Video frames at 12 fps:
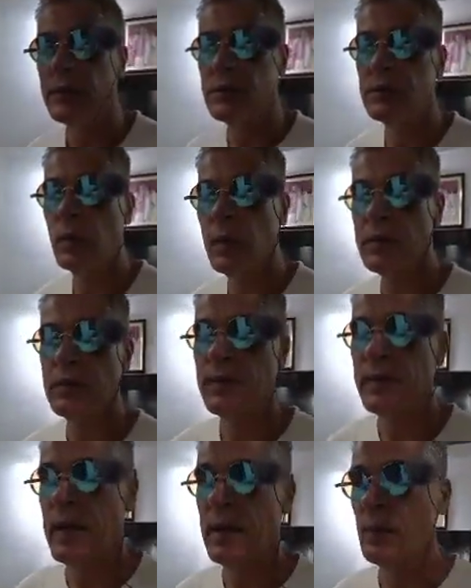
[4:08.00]
just watch
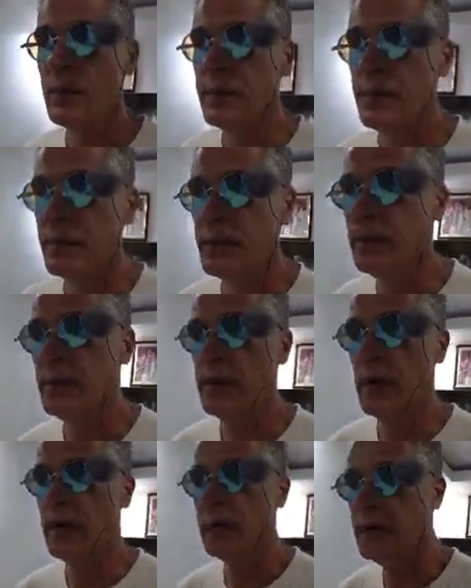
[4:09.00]
for that when you're
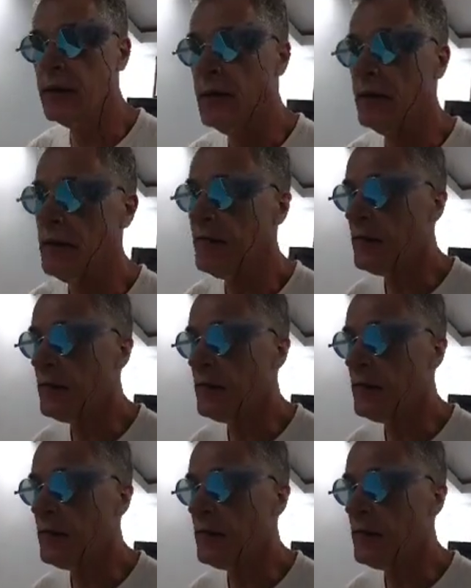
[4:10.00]
here.